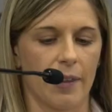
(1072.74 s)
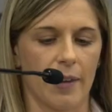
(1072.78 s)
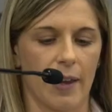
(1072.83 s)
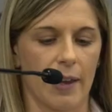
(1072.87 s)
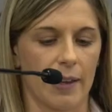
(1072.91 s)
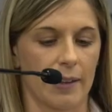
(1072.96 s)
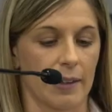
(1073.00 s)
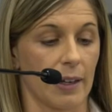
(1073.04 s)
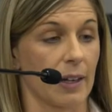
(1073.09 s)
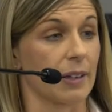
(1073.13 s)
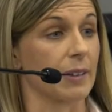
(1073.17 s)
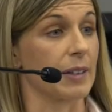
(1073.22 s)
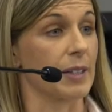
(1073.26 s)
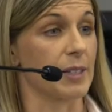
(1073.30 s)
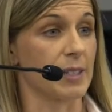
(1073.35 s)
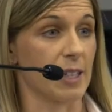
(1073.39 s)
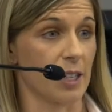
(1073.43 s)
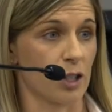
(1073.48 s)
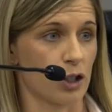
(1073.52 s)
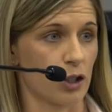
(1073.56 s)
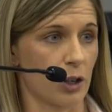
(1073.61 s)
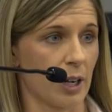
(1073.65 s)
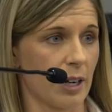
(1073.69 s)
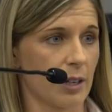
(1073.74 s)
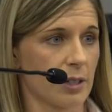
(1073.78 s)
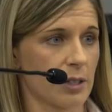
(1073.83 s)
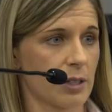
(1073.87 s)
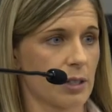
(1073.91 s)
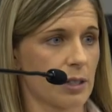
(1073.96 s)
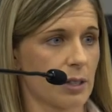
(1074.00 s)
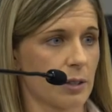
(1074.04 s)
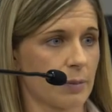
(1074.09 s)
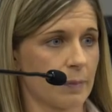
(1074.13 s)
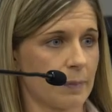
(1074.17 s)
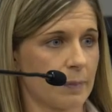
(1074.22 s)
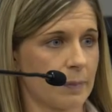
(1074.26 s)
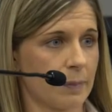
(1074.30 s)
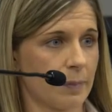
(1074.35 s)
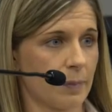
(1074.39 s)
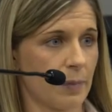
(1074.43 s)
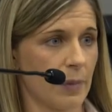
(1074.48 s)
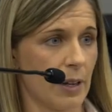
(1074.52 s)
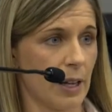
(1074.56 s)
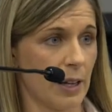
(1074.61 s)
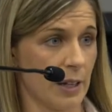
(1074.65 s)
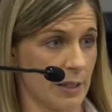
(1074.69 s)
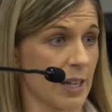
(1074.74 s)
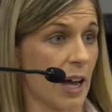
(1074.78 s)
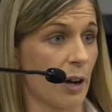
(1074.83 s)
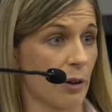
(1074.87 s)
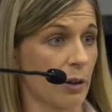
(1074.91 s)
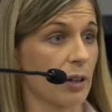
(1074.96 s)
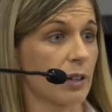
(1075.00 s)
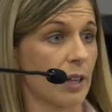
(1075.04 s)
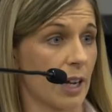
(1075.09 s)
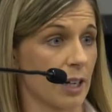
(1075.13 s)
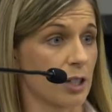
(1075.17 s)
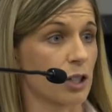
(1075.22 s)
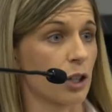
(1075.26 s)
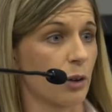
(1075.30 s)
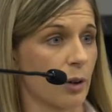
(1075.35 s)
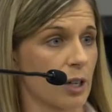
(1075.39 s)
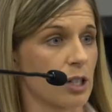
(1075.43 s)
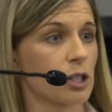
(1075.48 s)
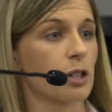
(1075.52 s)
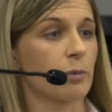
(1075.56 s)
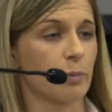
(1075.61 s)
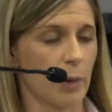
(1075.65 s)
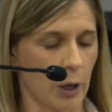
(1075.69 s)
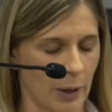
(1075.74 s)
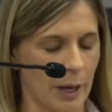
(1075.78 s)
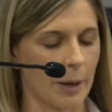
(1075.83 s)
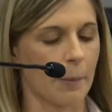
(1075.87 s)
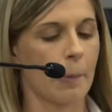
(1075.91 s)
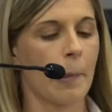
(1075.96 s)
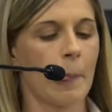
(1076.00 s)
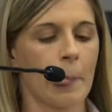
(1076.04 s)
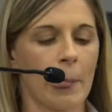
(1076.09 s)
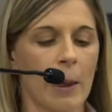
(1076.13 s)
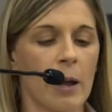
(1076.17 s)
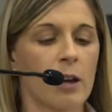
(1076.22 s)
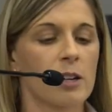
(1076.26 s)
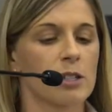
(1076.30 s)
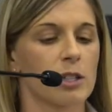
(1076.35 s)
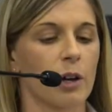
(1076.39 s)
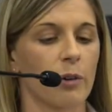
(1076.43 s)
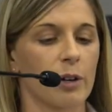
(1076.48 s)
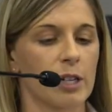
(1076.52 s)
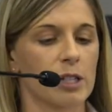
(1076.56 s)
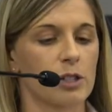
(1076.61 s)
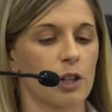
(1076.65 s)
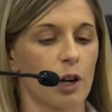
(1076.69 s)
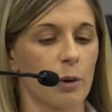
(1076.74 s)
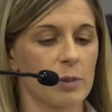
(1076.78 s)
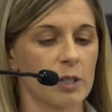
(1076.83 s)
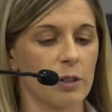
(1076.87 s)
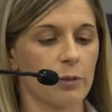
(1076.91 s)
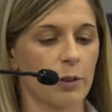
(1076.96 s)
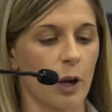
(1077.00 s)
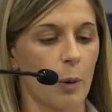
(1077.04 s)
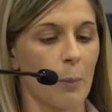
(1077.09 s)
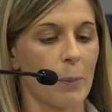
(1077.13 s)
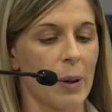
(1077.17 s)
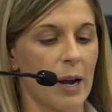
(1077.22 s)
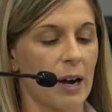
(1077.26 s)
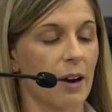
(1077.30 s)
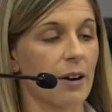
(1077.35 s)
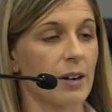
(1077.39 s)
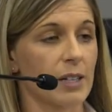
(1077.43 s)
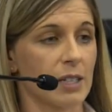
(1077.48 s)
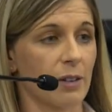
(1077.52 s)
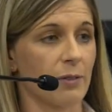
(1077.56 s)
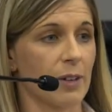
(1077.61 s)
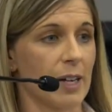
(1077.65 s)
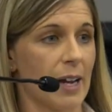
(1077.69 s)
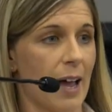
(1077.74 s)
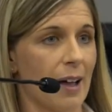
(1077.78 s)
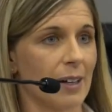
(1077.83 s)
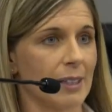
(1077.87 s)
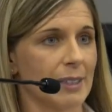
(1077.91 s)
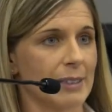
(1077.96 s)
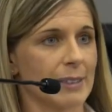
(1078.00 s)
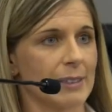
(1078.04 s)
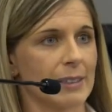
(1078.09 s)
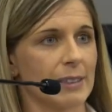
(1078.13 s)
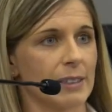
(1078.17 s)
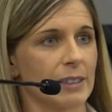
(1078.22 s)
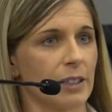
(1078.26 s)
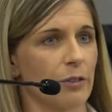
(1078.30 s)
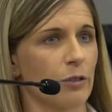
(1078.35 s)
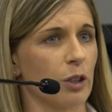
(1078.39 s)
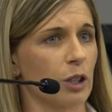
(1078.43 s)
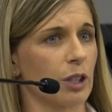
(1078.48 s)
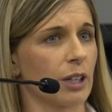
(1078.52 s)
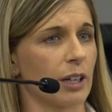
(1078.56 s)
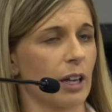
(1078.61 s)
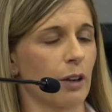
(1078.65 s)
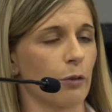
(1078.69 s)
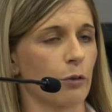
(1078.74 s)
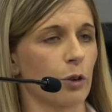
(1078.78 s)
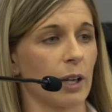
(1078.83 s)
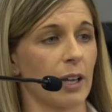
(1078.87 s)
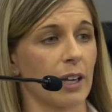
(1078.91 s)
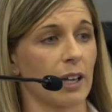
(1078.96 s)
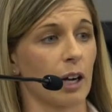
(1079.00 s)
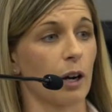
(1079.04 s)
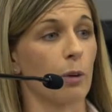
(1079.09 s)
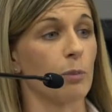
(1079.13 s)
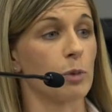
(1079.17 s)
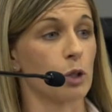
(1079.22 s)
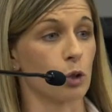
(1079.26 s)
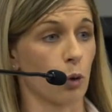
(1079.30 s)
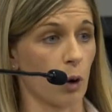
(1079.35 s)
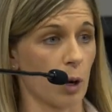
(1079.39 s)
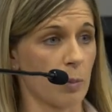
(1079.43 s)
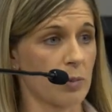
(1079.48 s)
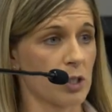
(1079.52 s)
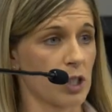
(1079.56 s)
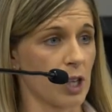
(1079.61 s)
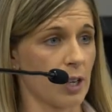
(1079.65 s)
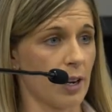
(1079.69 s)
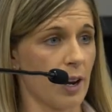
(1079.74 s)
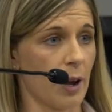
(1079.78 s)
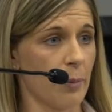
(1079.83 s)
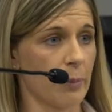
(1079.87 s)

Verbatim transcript: and then like the citrates. Is that that's your question? Okay. So in terms of comparative analysis, if you're looking for like an absorption